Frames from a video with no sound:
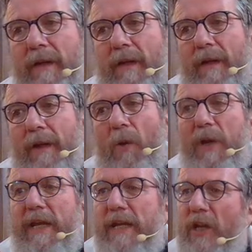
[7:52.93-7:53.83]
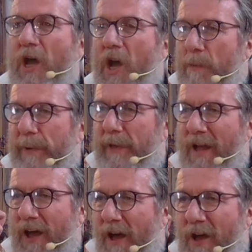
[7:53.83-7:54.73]
Are we going to open our
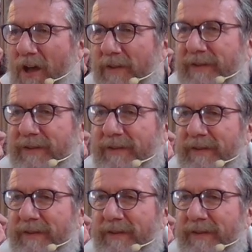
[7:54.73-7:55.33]
hearts